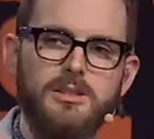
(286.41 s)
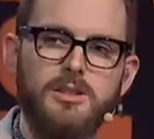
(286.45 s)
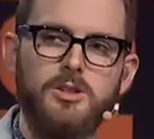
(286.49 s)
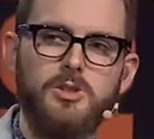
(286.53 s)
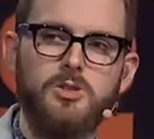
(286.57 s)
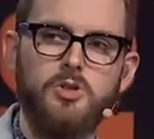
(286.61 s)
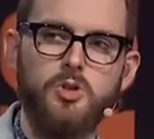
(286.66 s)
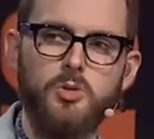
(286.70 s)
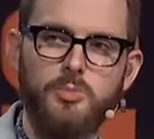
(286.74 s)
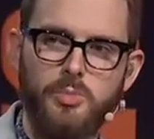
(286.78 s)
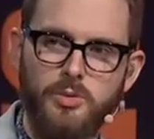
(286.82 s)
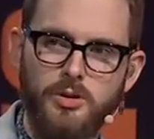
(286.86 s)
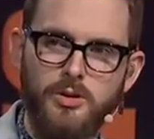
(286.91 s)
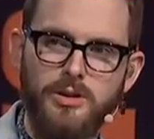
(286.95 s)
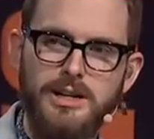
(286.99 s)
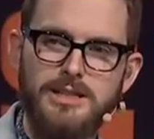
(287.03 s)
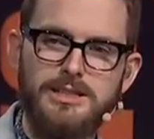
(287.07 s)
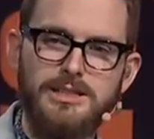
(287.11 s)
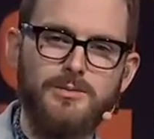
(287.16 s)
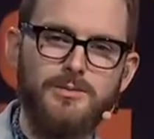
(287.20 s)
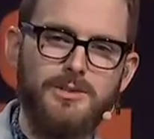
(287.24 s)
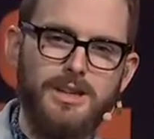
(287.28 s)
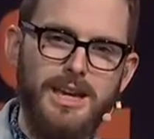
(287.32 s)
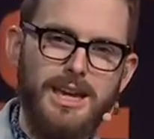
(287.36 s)
the super
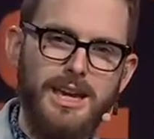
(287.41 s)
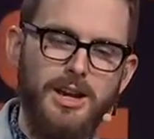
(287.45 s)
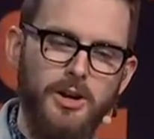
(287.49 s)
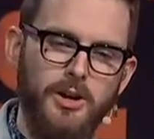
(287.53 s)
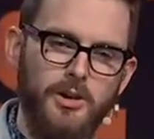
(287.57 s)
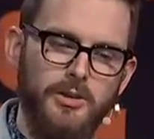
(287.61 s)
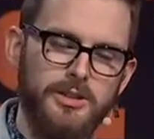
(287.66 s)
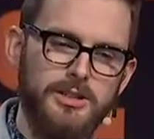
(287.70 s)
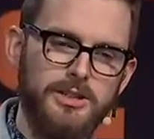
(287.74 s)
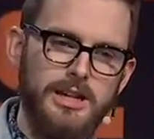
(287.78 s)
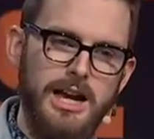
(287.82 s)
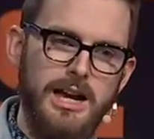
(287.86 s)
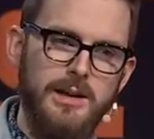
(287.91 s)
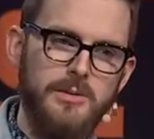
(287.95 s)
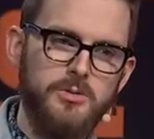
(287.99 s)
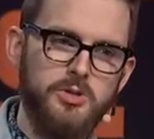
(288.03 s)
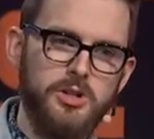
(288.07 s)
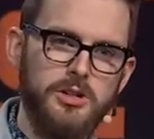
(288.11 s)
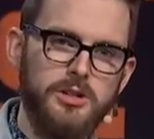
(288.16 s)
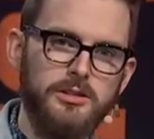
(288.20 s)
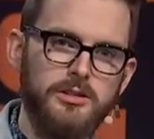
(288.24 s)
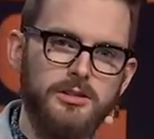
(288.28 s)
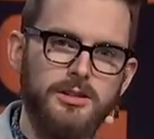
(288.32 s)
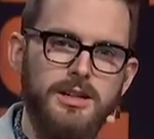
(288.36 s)
aggressive gank all the time
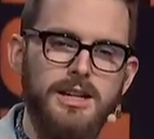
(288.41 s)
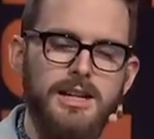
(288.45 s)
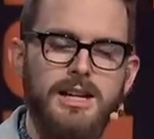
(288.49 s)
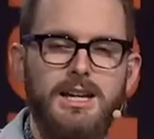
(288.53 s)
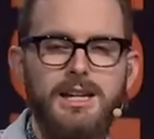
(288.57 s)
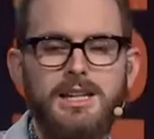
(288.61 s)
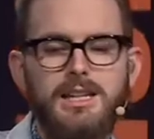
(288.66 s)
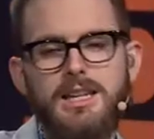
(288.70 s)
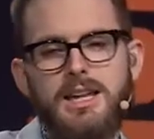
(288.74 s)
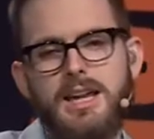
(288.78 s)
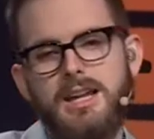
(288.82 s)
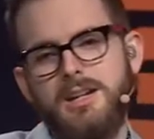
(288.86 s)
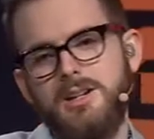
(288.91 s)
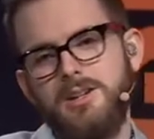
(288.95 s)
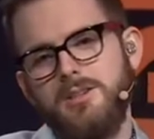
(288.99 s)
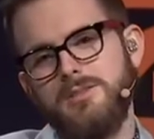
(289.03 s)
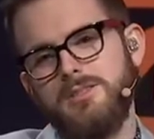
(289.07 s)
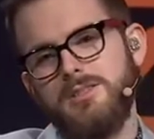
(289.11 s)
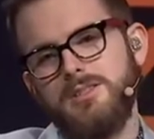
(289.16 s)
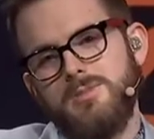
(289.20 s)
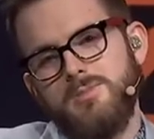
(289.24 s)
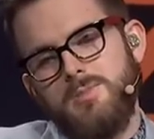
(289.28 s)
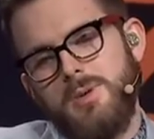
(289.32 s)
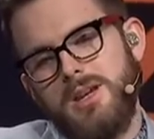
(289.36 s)
jungler.
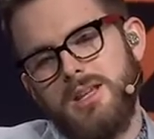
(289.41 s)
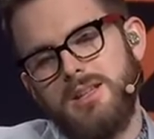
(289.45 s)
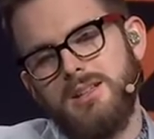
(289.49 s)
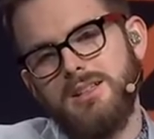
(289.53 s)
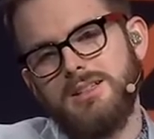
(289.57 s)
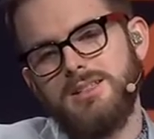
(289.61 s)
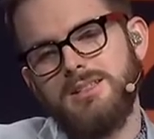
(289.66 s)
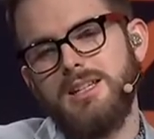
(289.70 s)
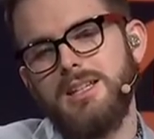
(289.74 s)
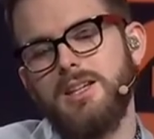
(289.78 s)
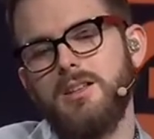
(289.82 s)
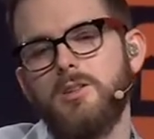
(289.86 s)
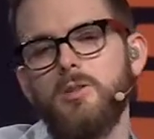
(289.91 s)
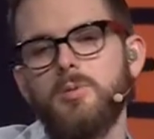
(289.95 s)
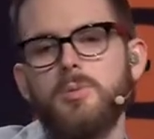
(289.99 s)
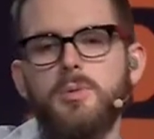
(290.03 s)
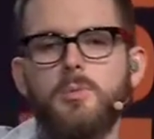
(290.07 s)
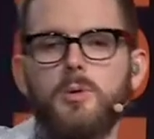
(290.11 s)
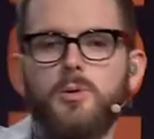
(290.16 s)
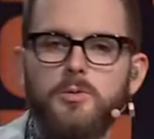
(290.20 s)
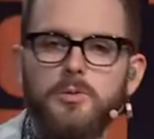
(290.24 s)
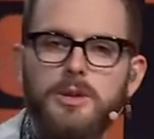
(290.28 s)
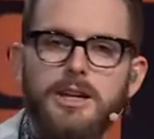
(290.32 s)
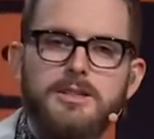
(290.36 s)
Yankos has been, let's say, a little bit
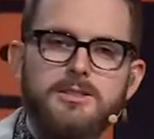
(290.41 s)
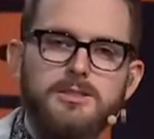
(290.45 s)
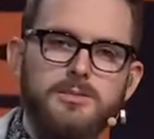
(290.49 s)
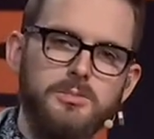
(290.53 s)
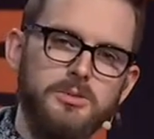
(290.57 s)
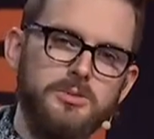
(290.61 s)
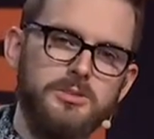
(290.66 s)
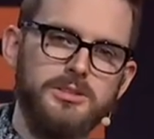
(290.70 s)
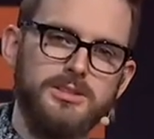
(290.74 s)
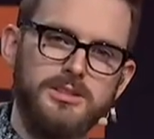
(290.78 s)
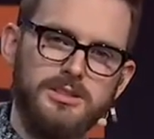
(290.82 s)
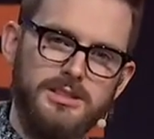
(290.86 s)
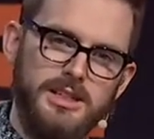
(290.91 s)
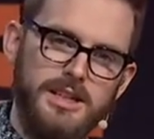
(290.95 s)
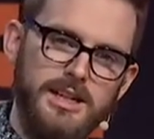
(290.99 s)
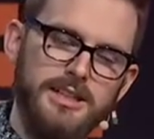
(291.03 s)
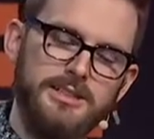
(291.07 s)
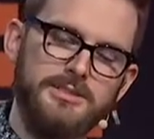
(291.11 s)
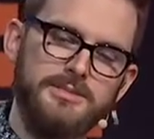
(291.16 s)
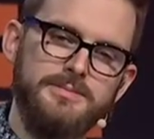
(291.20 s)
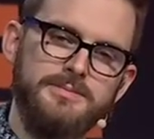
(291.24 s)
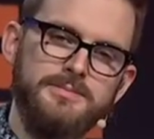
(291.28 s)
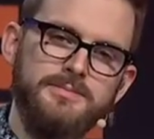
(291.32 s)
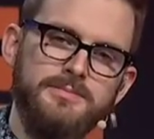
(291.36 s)
more flexible in his style.
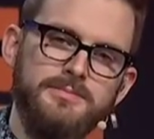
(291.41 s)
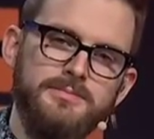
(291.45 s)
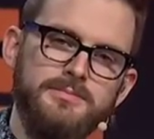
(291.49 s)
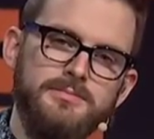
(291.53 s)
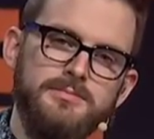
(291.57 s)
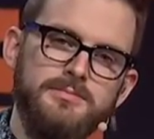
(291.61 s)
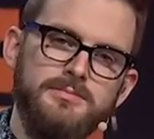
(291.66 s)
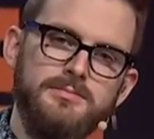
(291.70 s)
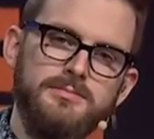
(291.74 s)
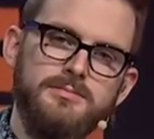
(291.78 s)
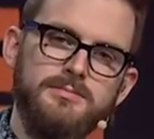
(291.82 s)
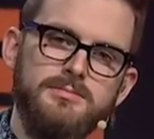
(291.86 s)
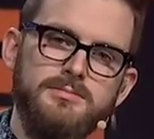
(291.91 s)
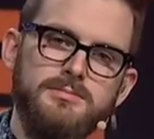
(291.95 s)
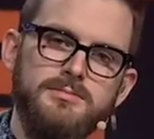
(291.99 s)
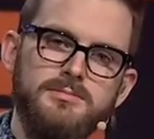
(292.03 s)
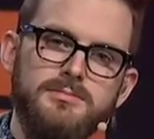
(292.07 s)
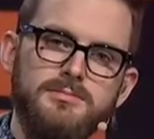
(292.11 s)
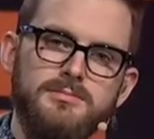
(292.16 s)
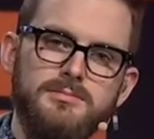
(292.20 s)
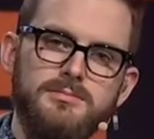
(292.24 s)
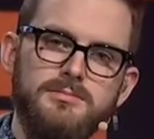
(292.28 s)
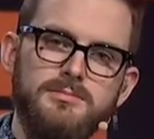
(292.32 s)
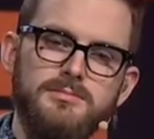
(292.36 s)

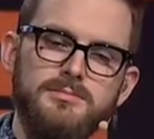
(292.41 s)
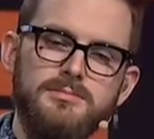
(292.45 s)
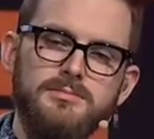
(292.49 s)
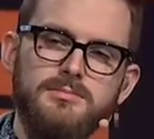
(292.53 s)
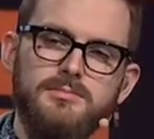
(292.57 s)
I'm not really